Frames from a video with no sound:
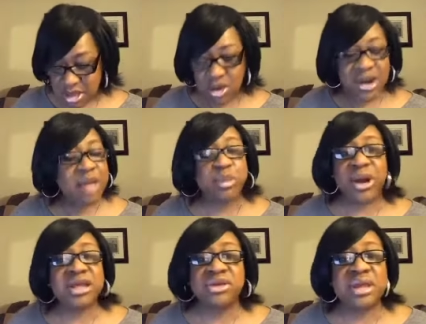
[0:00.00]
Lord, I
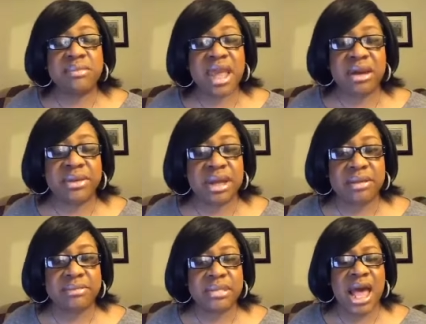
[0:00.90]
pray you didn't marry
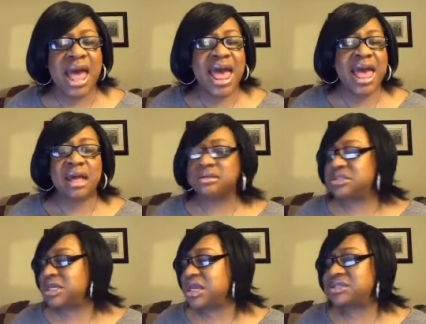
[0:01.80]
them. Ha!
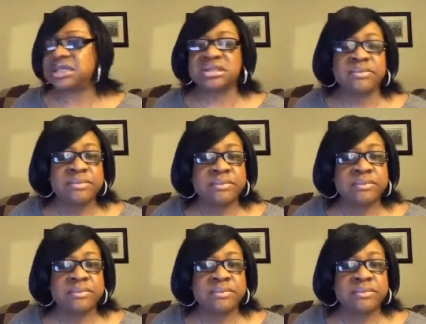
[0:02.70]
Jesus.